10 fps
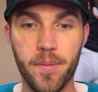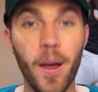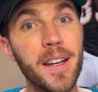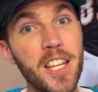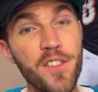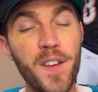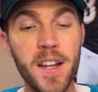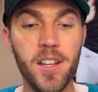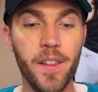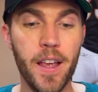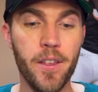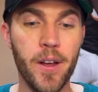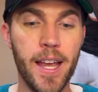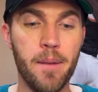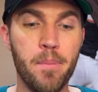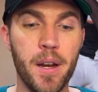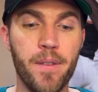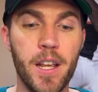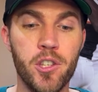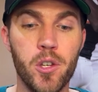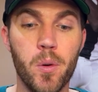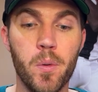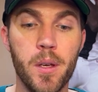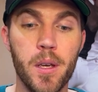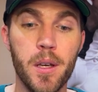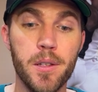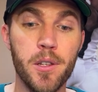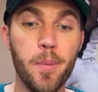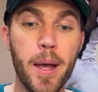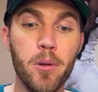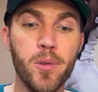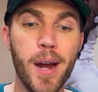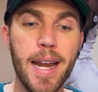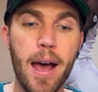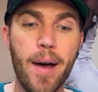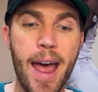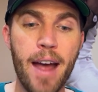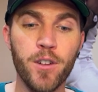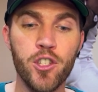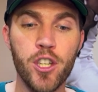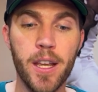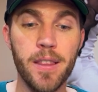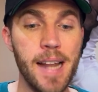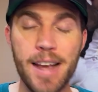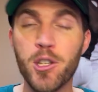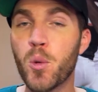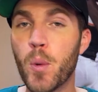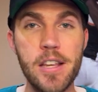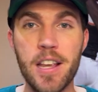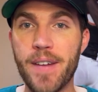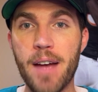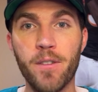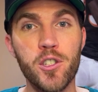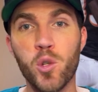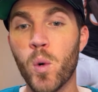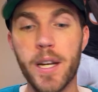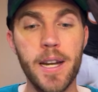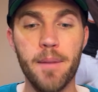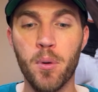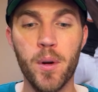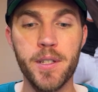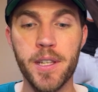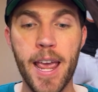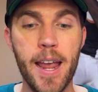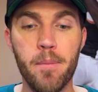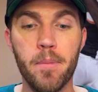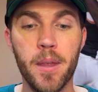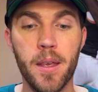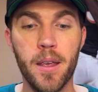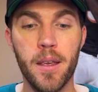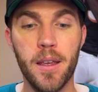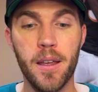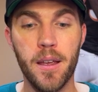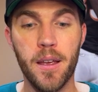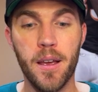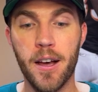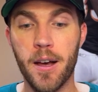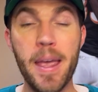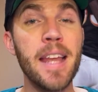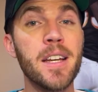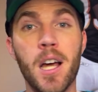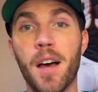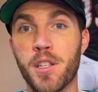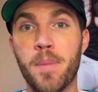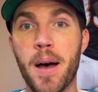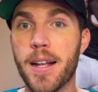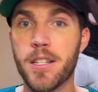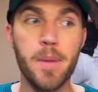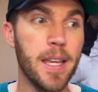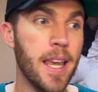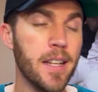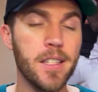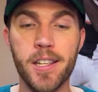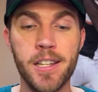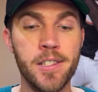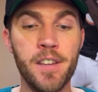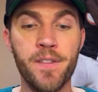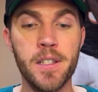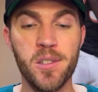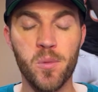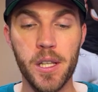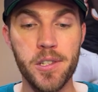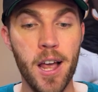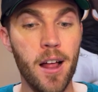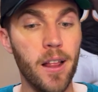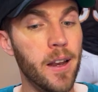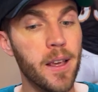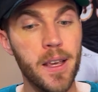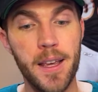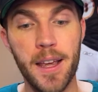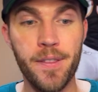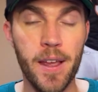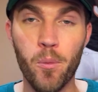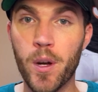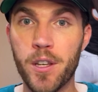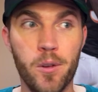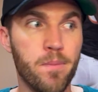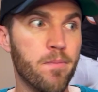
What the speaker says: Defense, on the other hand, bit of an issue. So the Bengals right now averaging, the last 2 weeks, they've averaged 29 points a game in tough spots. I mean, Kansas City's defense is really solid, and then when your